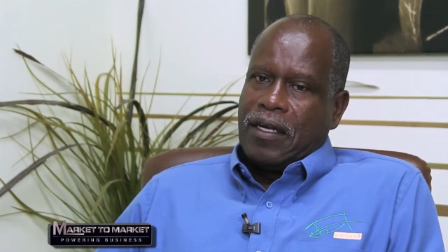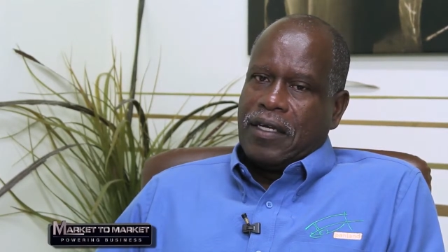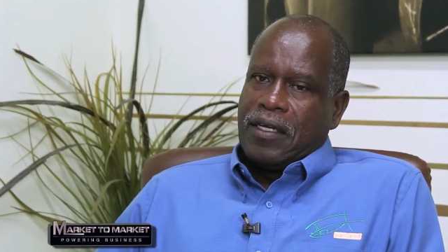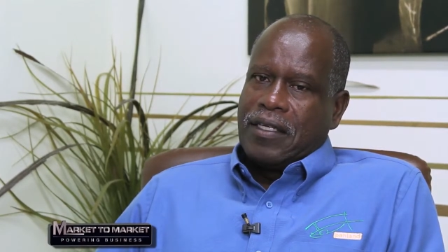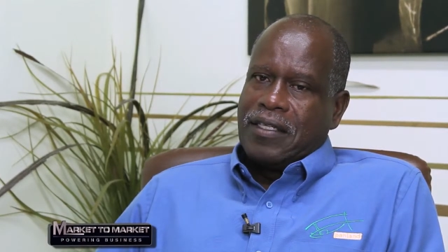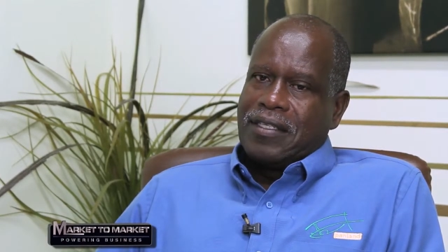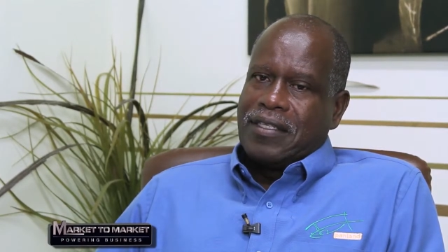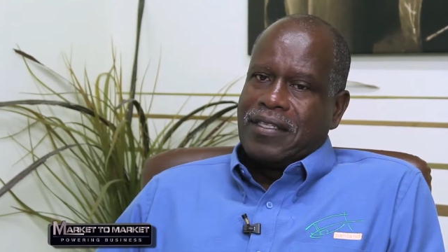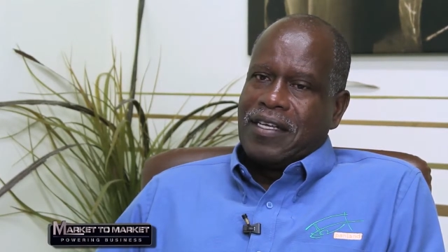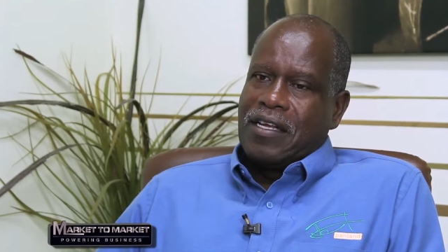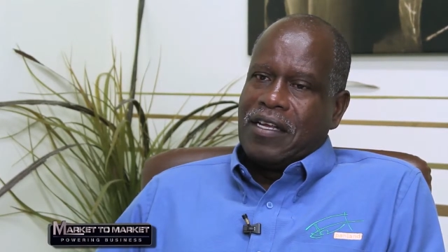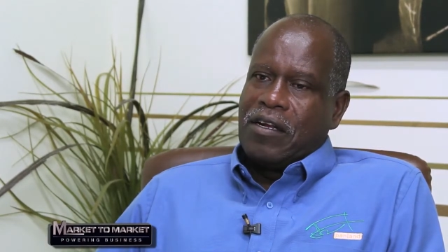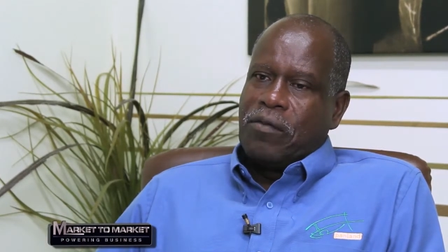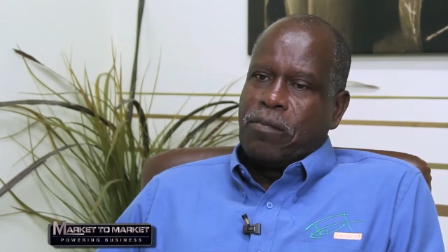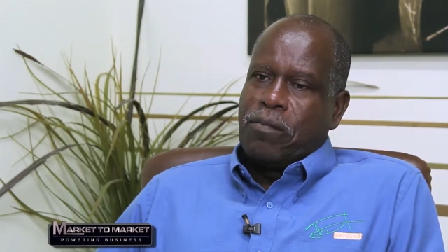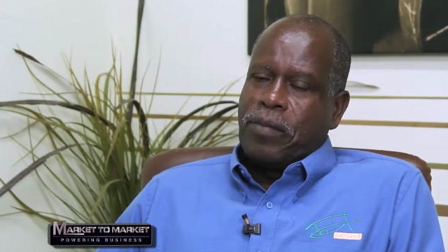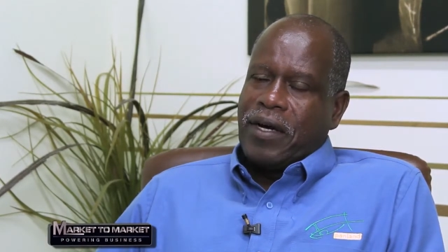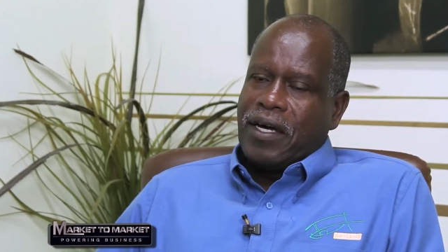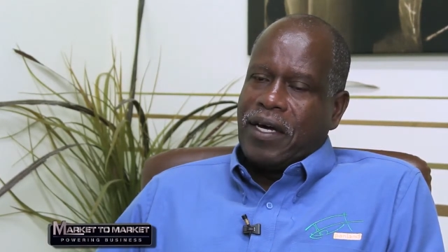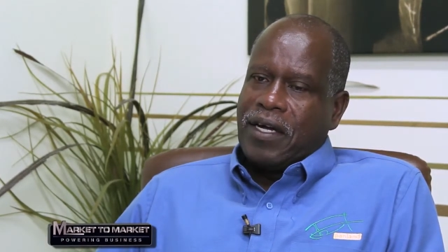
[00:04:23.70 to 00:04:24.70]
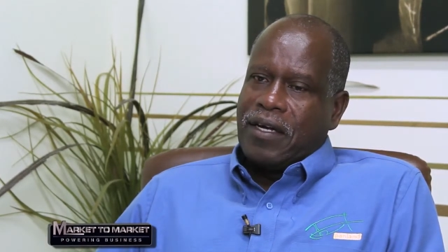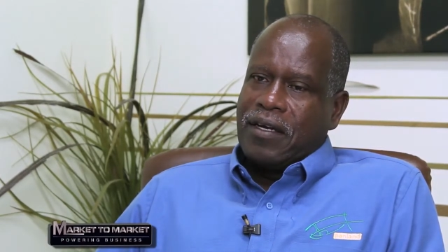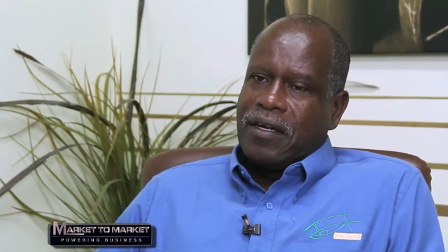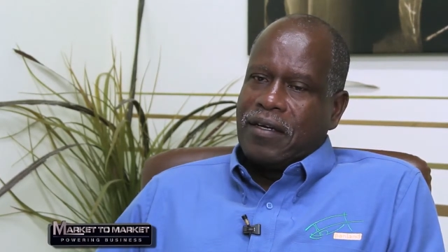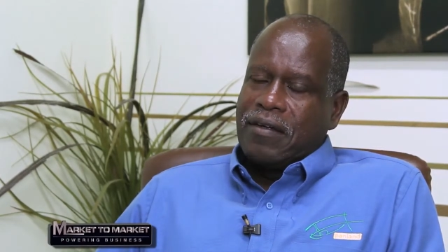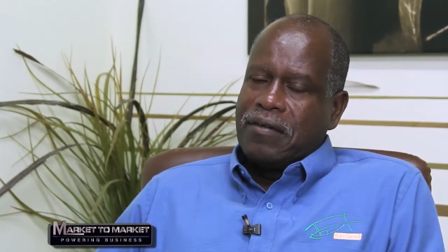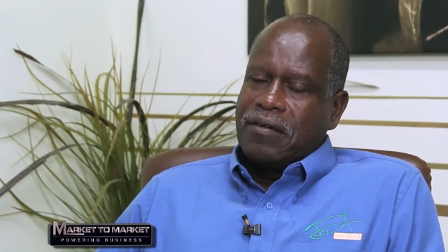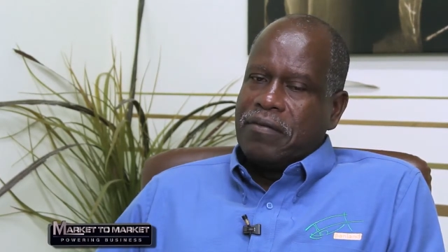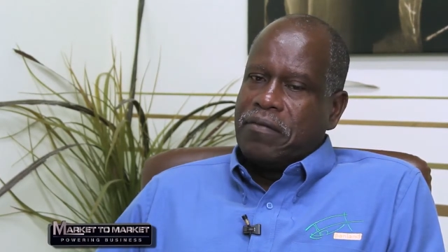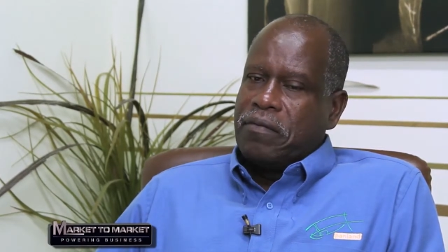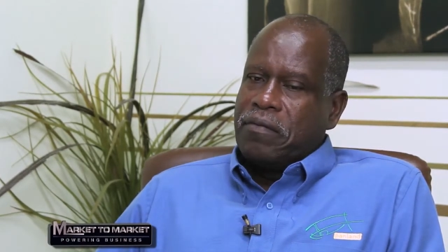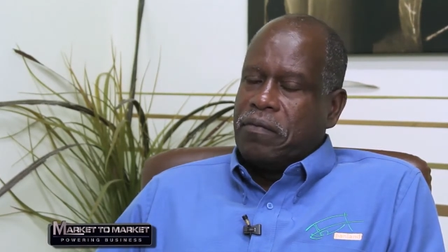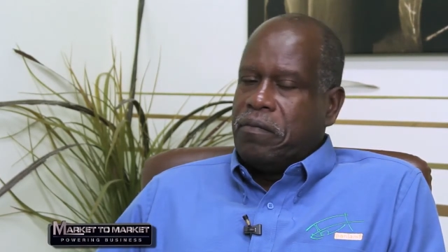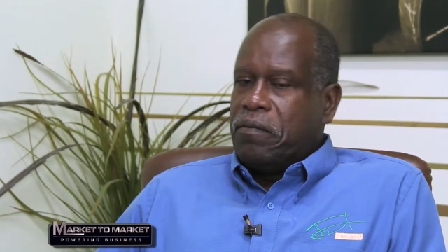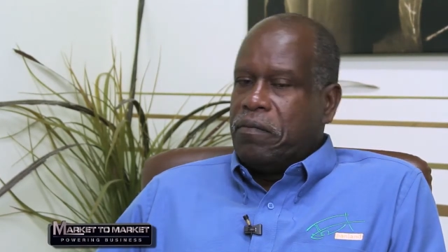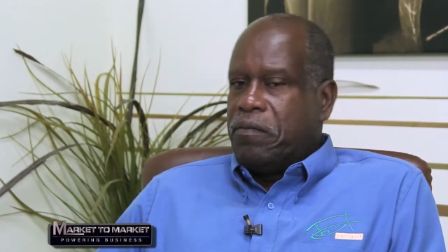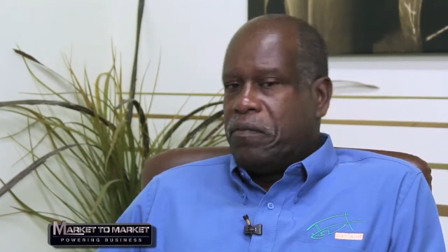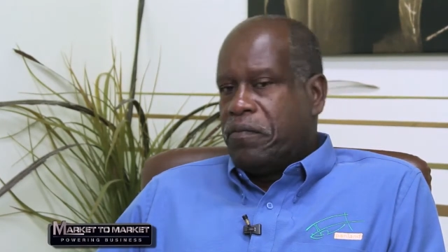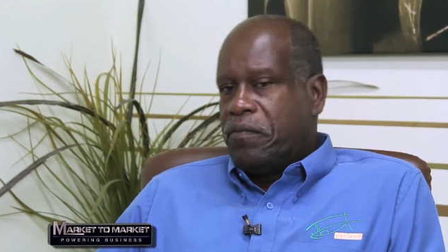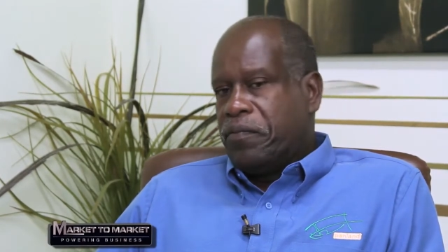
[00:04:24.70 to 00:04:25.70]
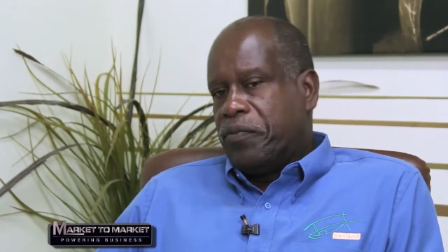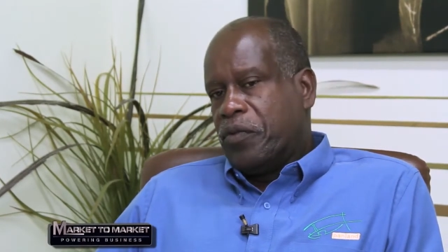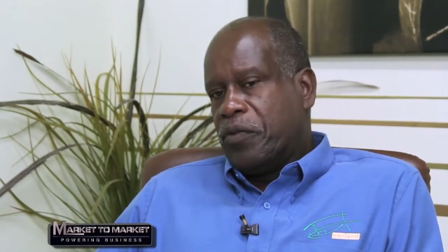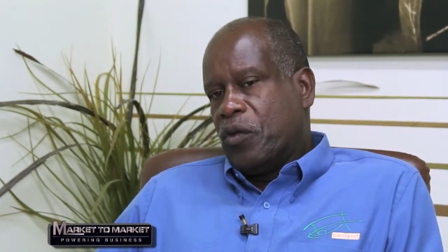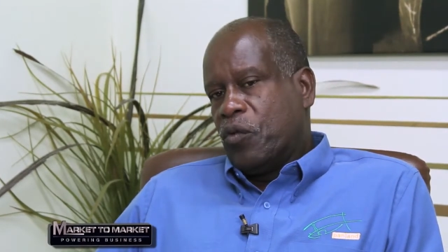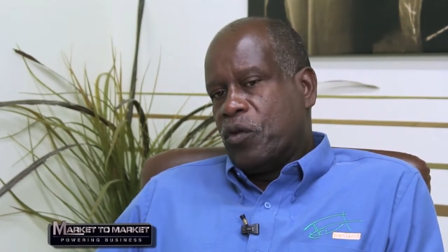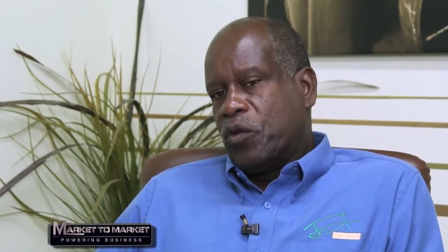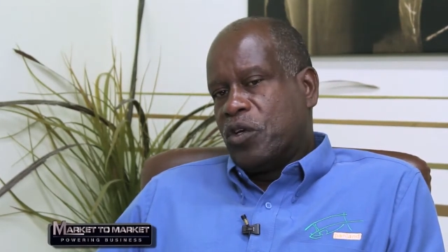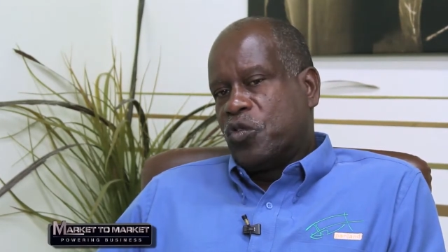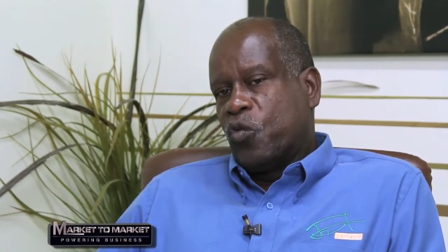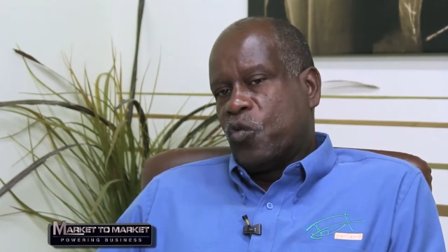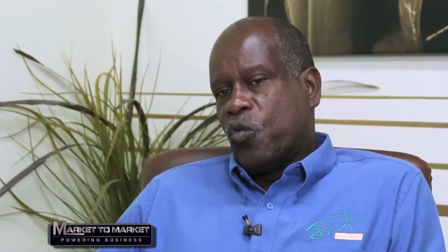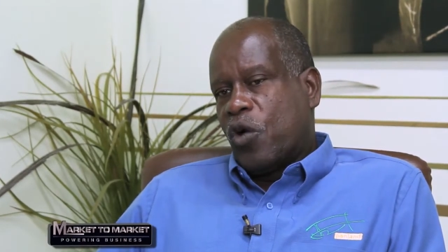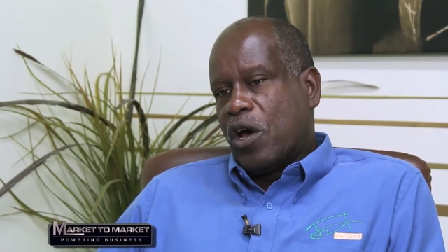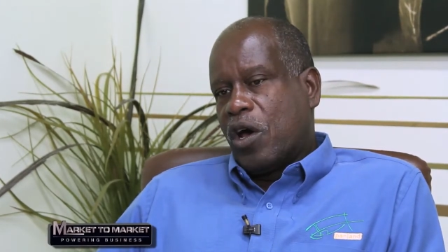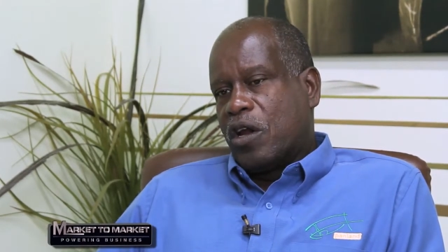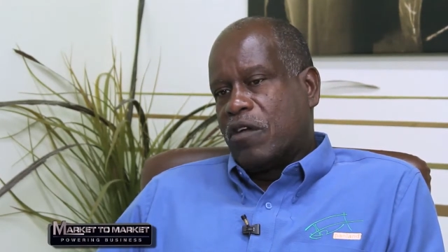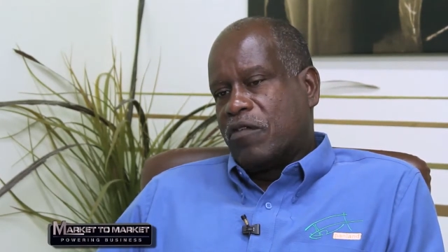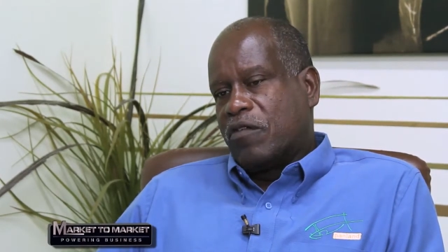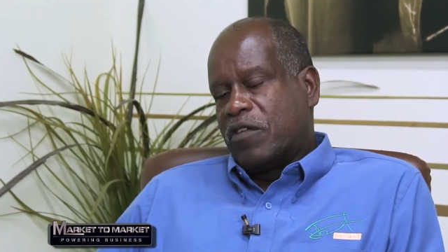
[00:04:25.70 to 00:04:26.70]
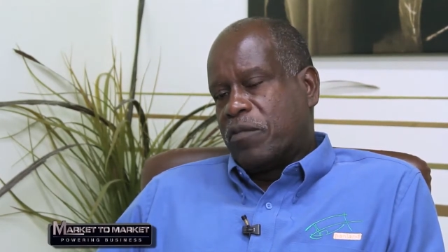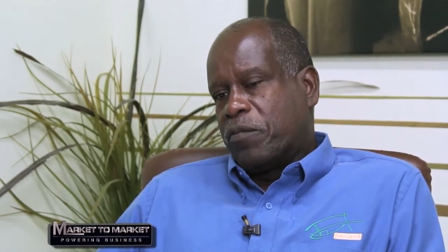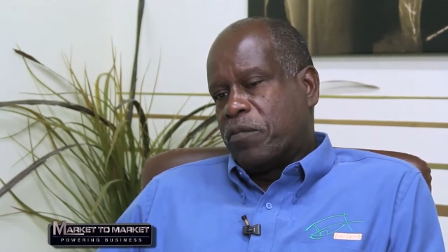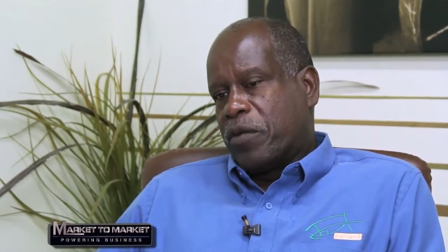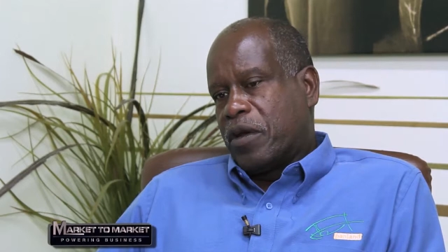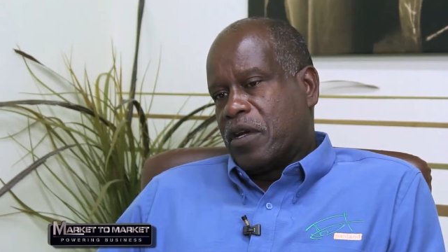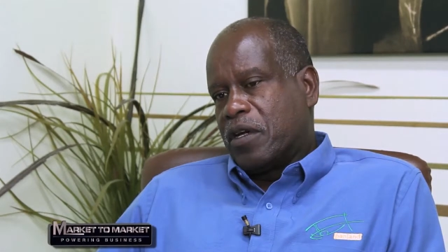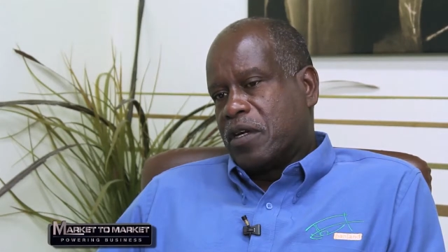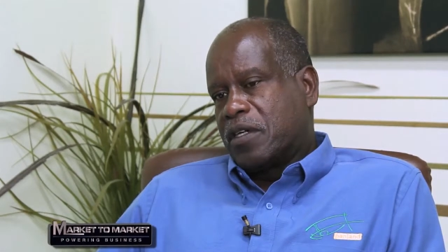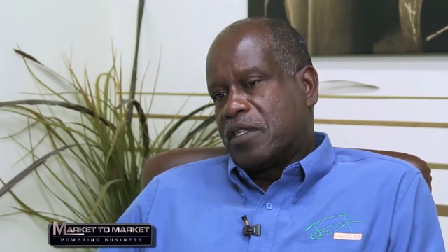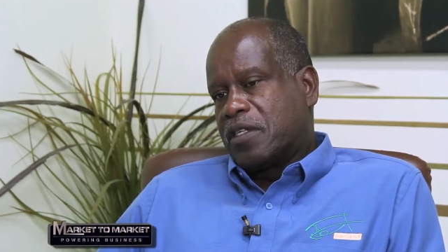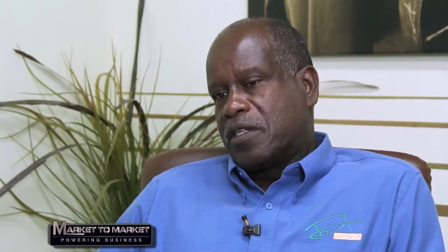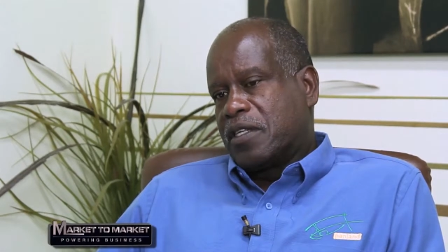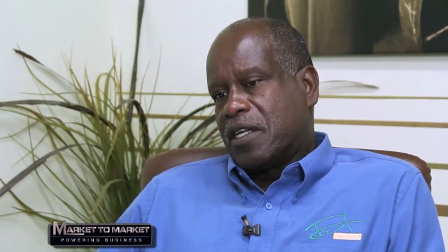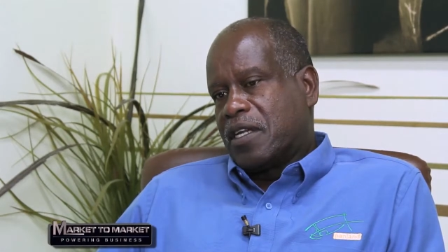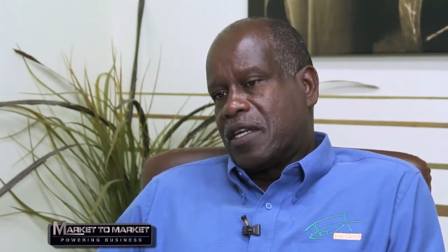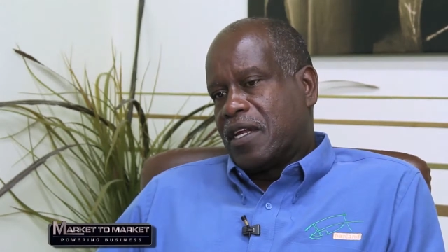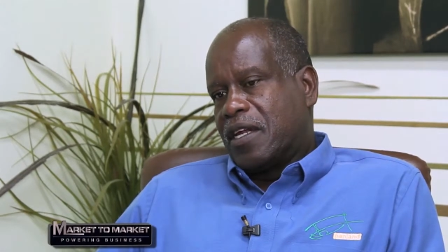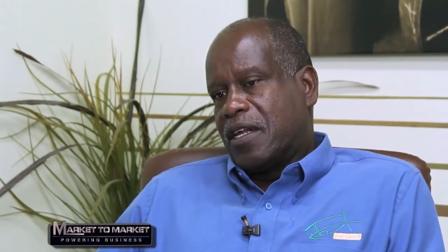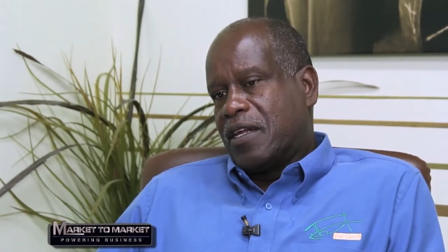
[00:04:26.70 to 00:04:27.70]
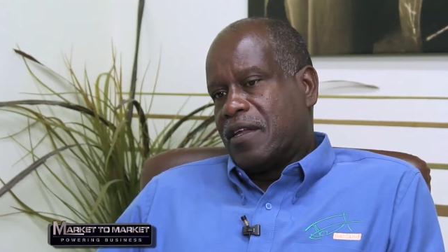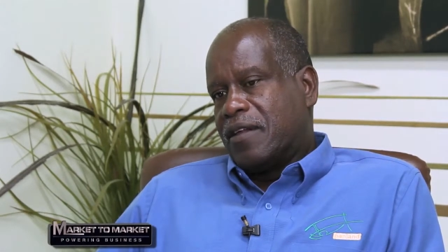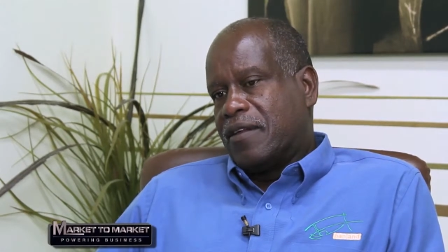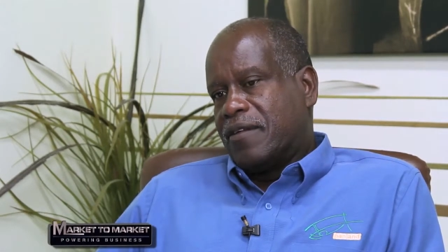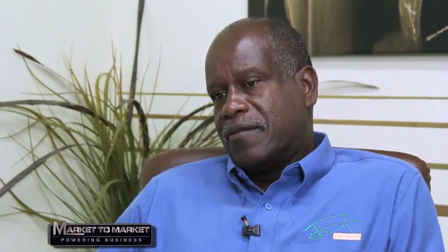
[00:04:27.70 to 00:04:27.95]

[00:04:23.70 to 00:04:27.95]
The steel pan was one of the products that I